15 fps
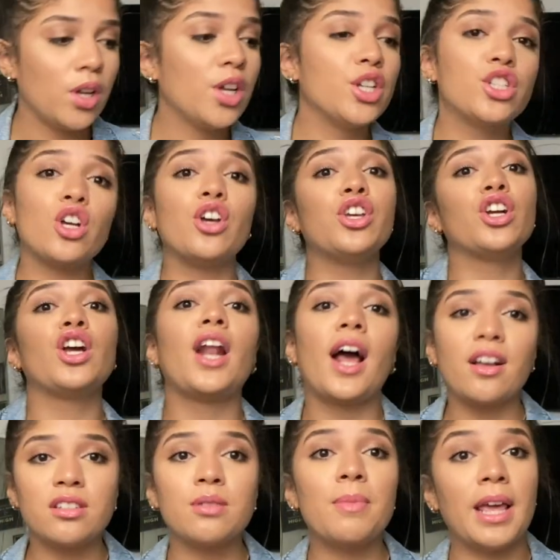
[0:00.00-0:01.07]
So you're gonna
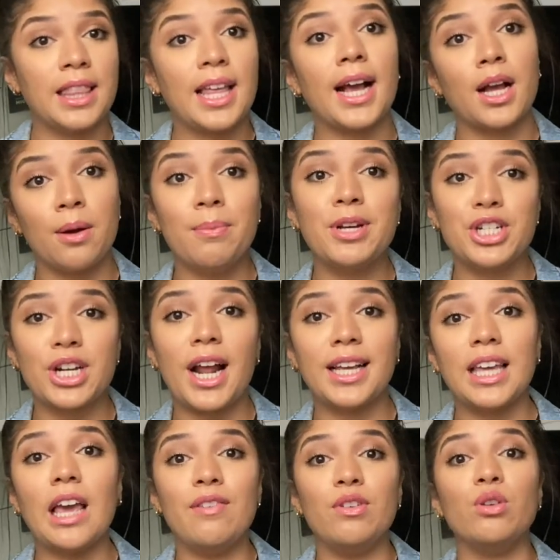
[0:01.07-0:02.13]
have to make that commission I
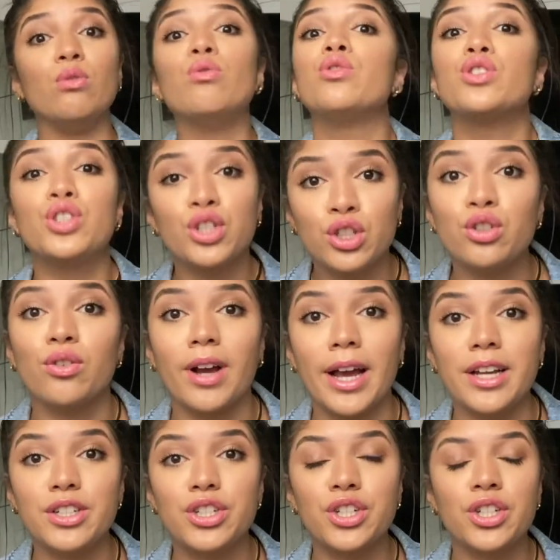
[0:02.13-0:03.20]
gave you
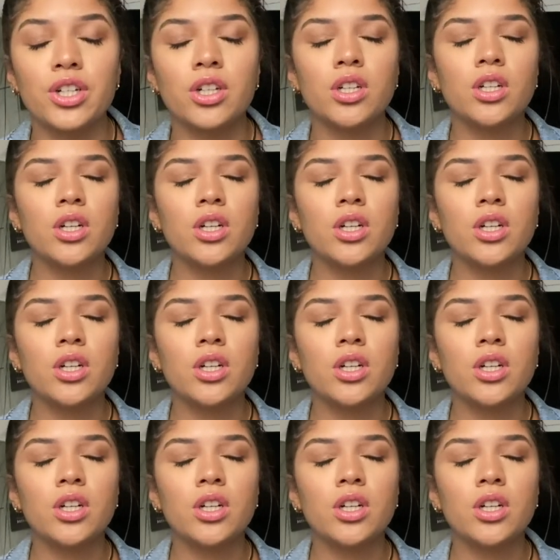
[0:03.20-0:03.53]
stretch.